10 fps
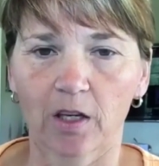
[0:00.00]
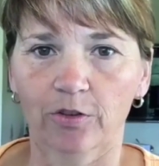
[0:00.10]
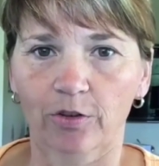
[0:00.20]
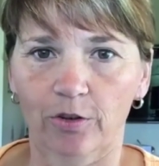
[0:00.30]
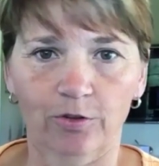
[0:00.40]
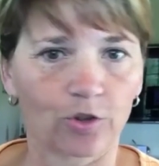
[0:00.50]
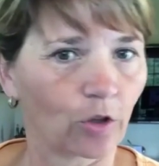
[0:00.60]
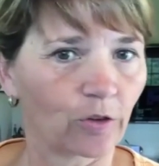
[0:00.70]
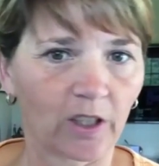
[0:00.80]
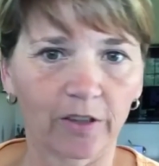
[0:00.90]
So there's
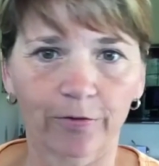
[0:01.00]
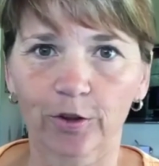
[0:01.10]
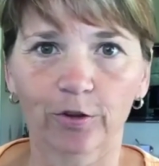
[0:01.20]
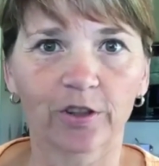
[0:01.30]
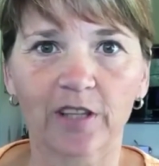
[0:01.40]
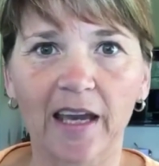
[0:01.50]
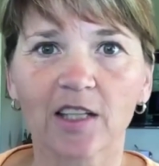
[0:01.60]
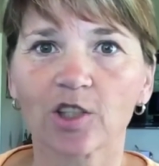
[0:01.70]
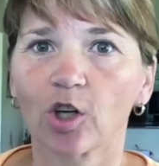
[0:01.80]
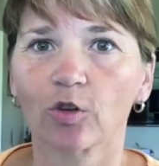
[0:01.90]
no need for you to
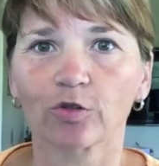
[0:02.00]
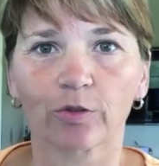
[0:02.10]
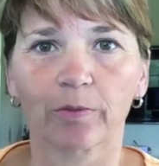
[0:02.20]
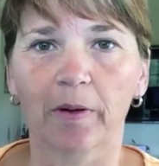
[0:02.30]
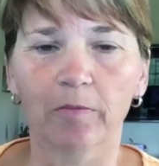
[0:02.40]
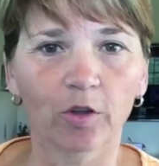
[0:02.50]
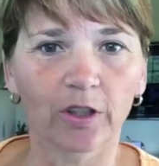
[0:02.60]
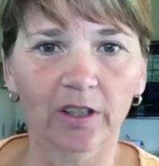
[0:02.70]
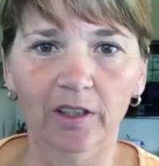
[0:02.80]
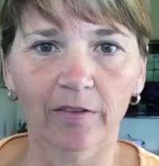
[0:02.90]
take notes or
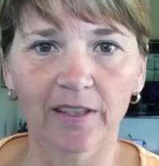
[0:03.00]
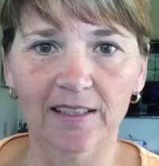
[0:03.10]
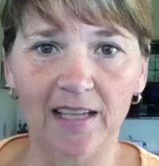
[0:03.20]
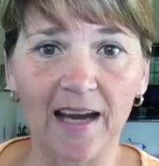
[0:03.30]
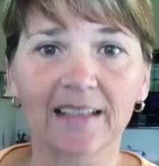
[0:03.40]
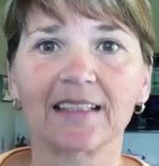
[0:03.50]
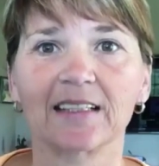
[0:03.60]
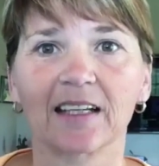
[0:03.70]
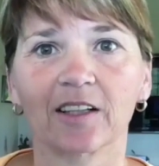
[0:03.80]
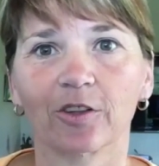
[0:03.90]
remember any of the exact
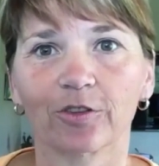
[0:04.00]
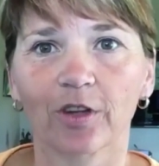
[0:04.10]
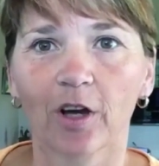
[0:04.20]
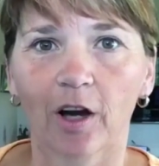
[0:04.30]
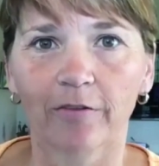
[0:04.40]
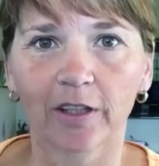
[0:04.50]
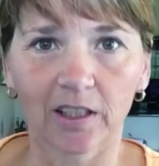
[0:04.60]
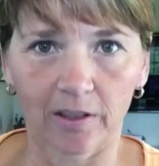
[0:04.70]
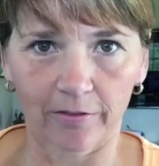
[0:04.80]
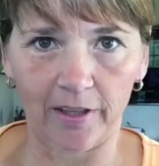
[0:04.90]
details of
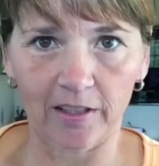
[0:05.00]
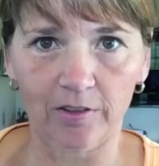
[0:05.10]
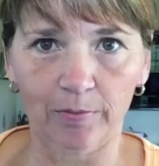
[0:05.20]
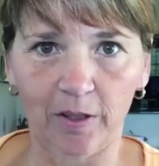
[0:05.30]
any of this,